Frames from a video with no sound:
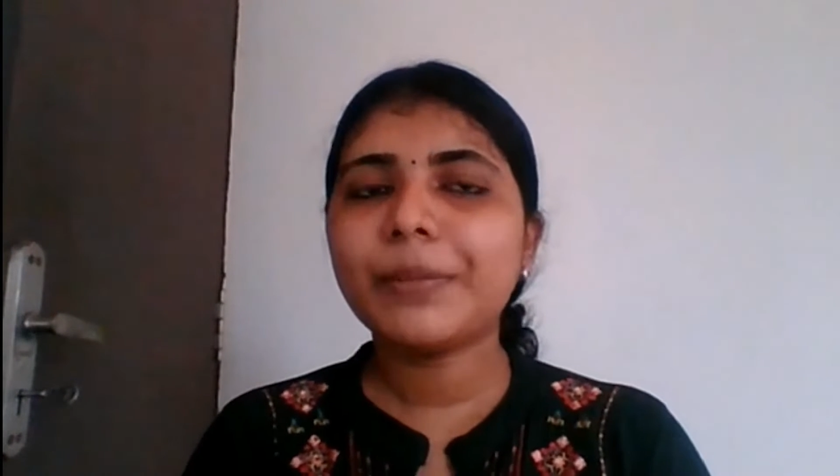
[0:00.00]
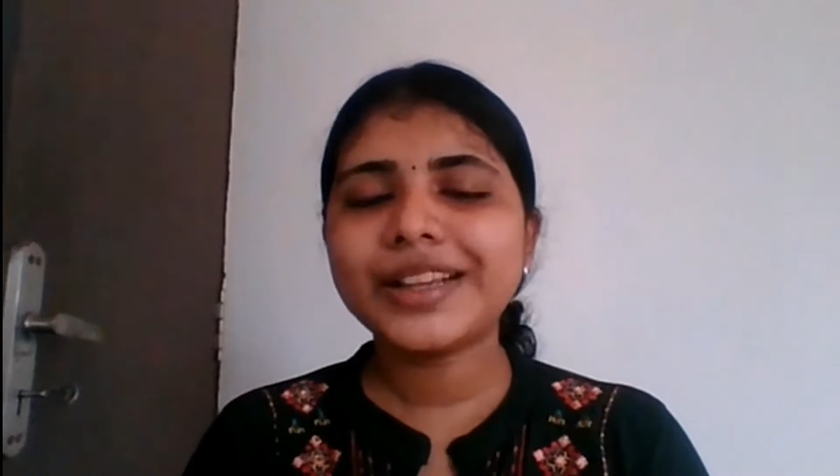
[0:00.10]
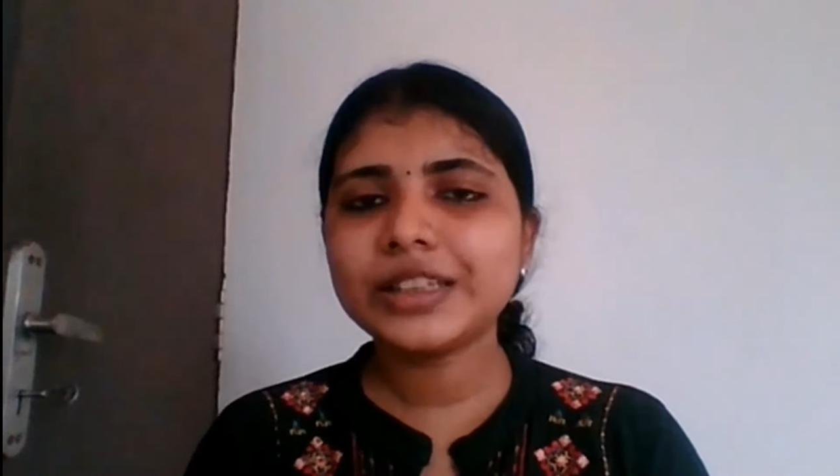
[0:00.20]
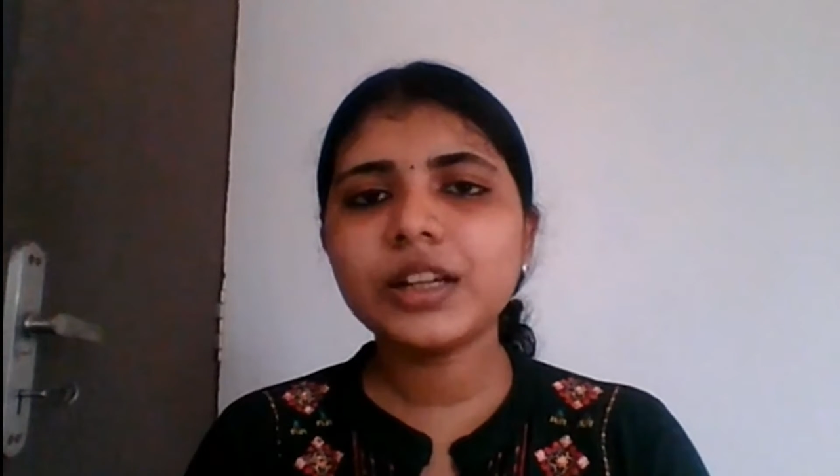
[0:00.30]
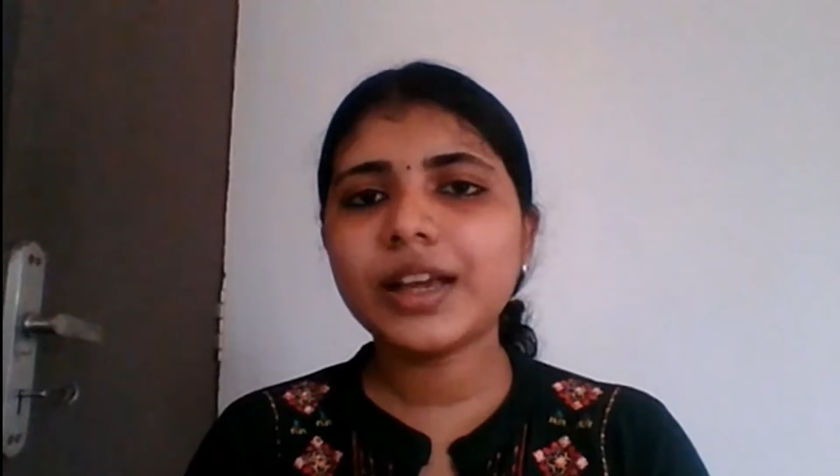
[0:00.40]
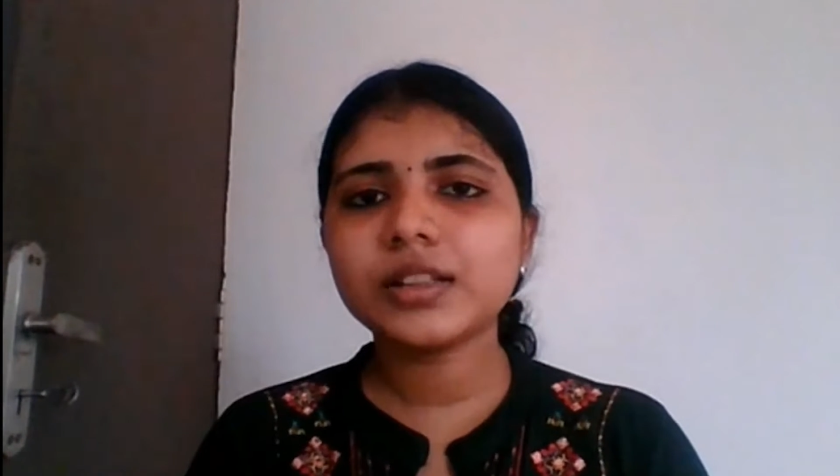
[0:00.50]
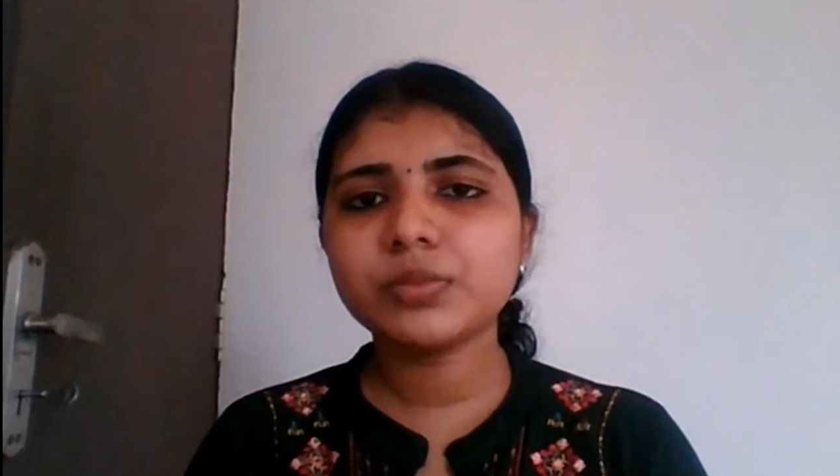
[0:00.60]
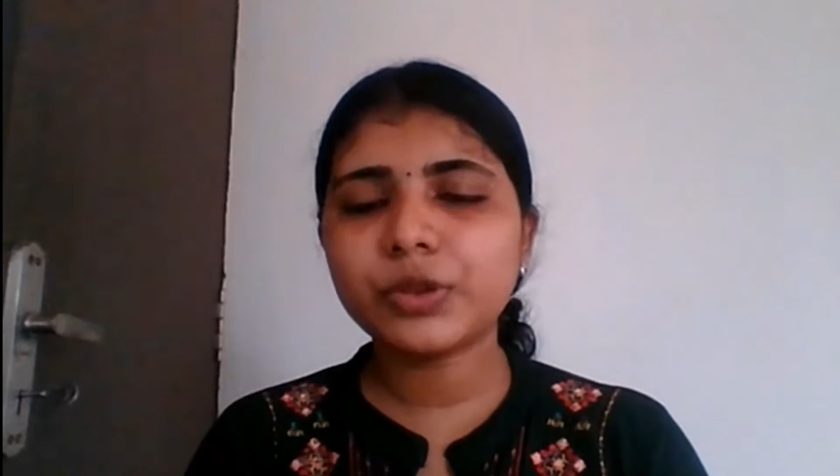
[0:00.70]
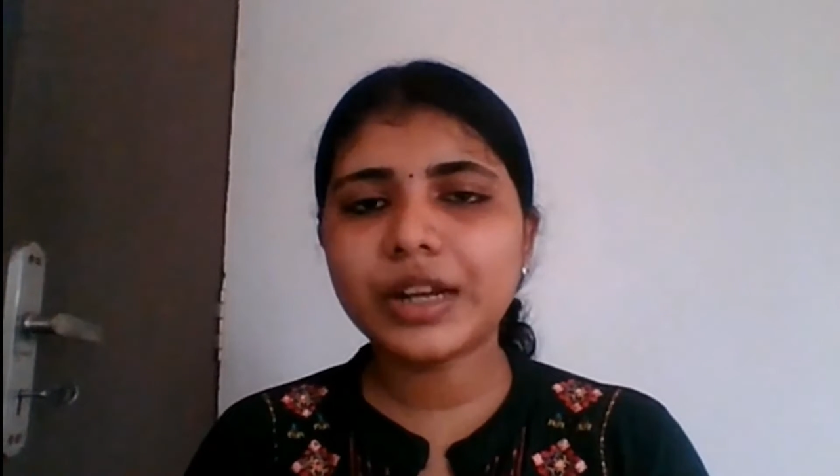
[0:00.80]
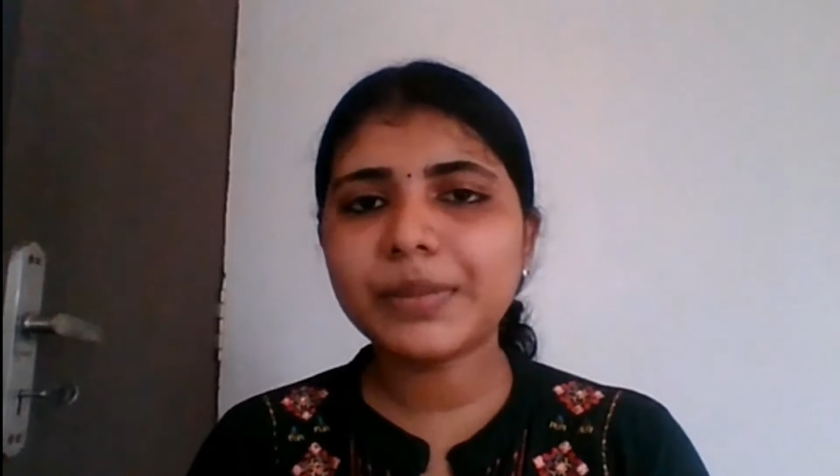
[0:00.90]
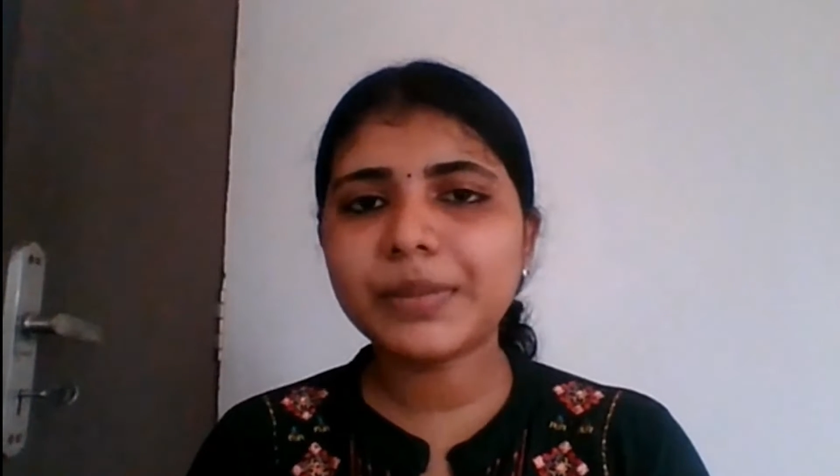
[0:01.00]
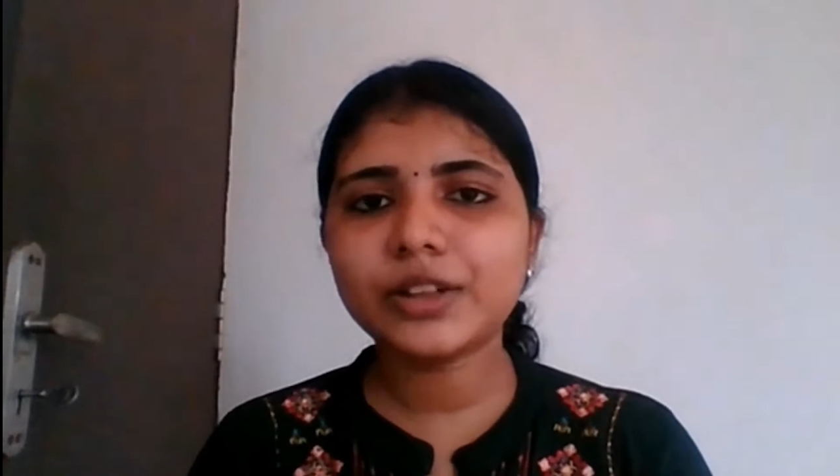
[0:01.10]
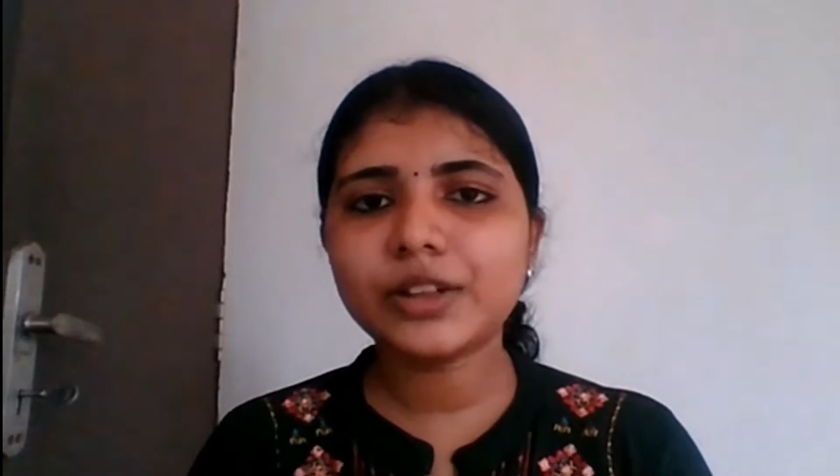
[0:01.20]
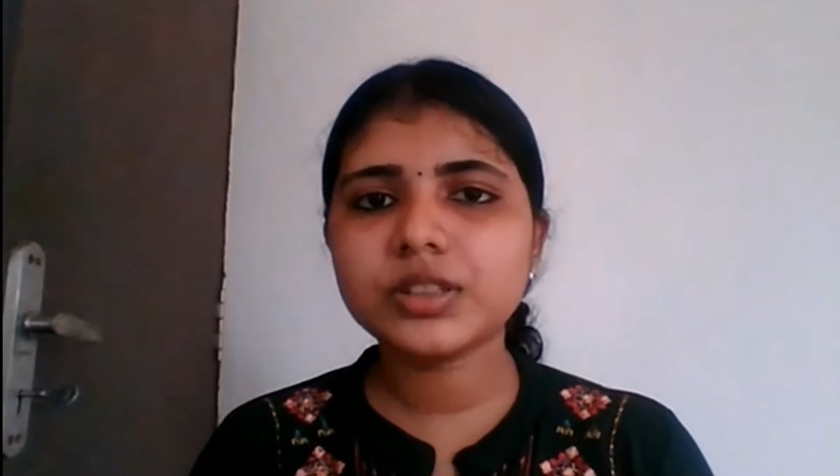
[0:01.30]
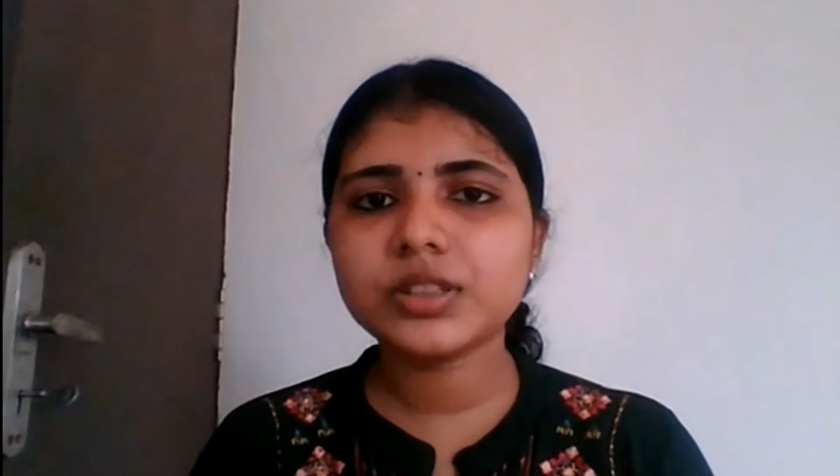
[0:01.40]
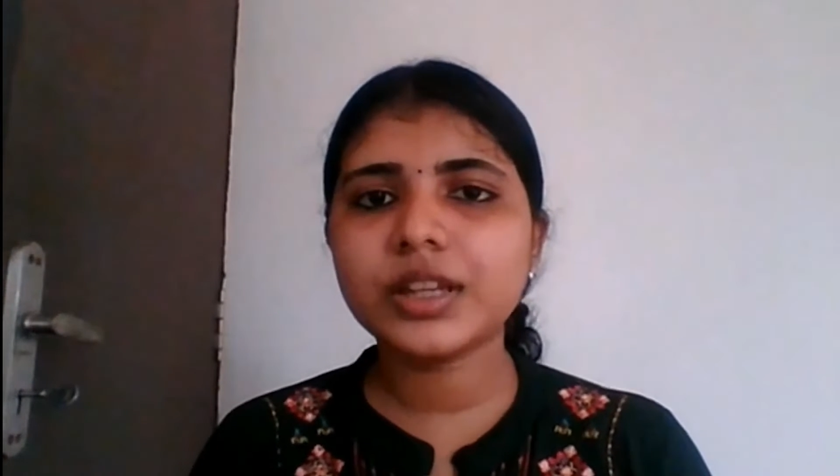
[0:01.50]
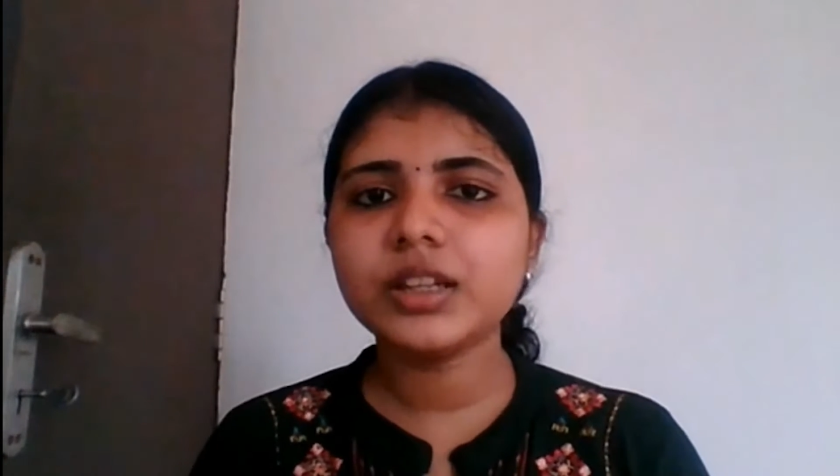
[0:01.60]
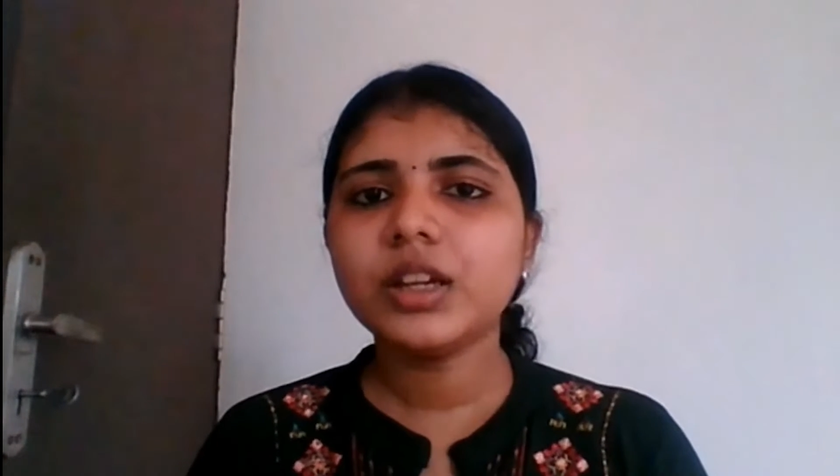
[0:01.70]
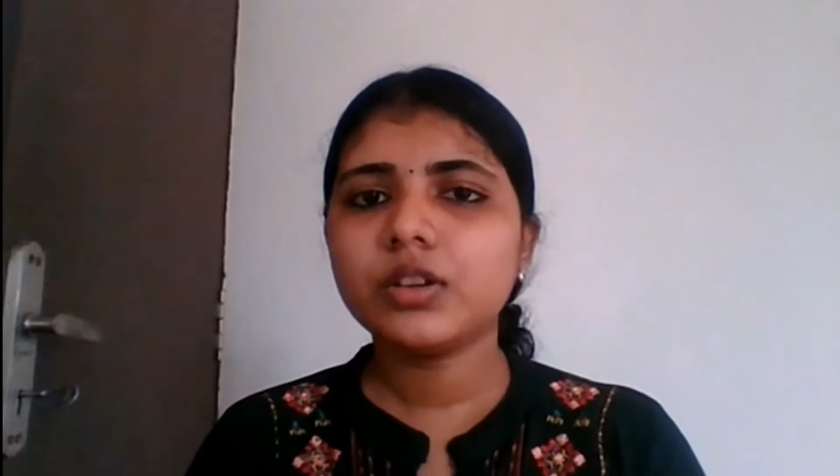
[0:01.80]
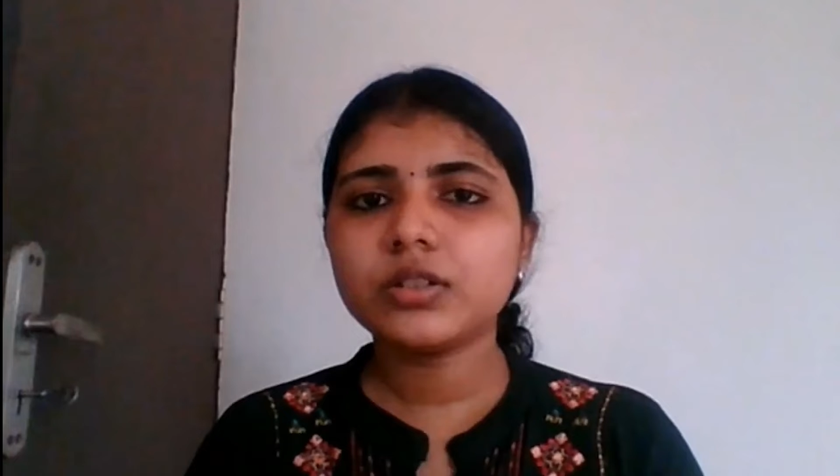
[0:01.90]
Python as programming language and